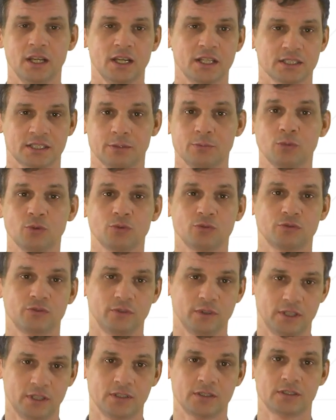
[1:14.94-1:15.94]
Some
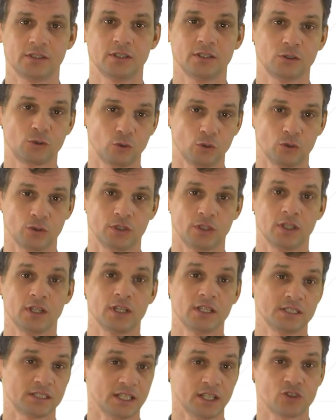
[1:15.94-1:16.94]
of these include
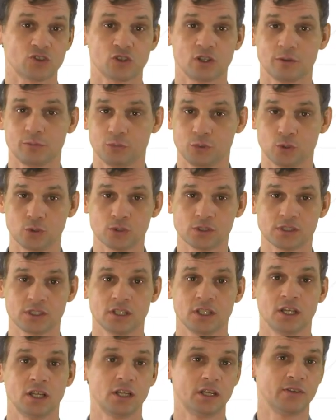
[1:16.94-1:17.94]
sexual abuse,
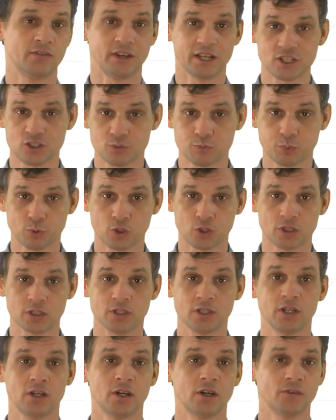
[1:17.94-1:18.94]
revenge porn,
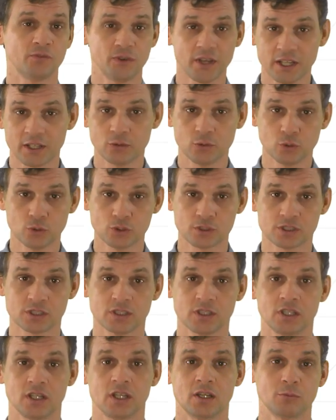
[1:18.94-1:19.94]
fake news,
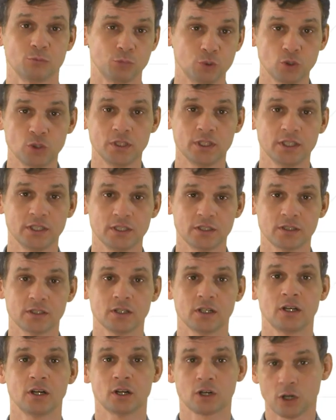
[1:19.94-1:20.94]
bullying,
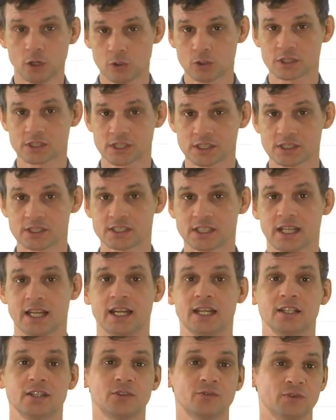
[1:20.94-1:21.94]
hoaxes
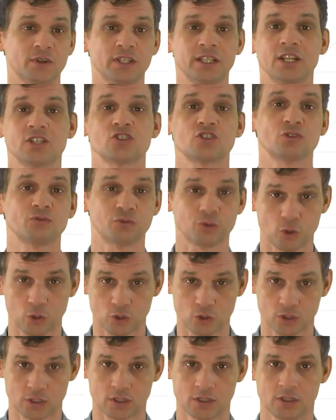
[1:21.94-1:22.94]
and financial
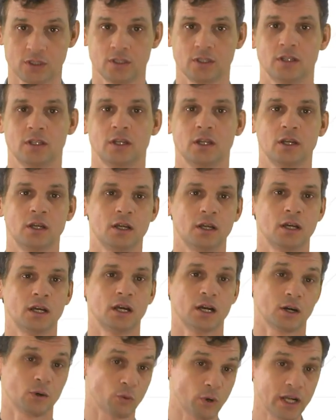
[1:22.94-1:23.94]
fraud.
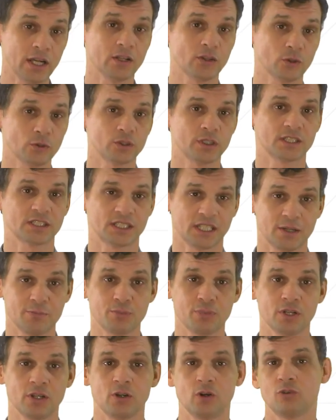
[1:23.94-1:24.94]
A well-known
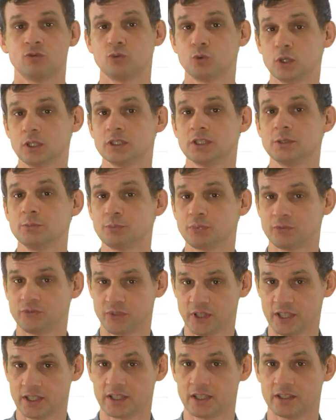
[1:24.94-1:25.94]
example of what
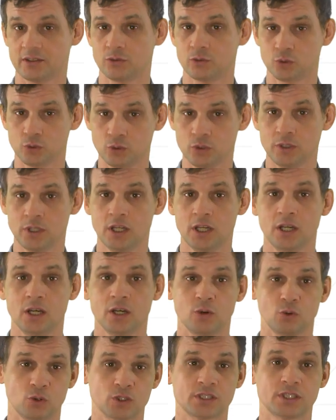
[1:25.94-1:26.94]
deepfake can do
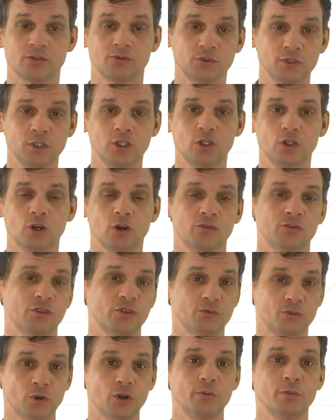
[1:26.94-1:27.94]
was the video of the
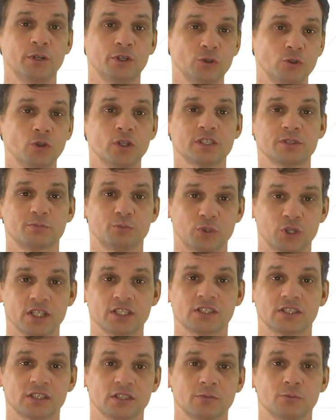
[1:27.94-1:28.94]
former US
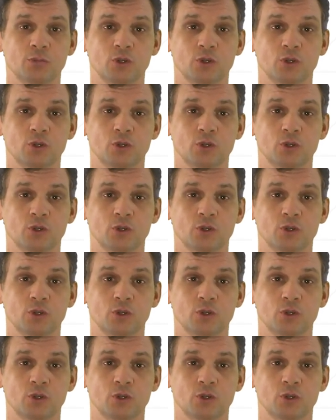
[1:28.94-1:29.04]
President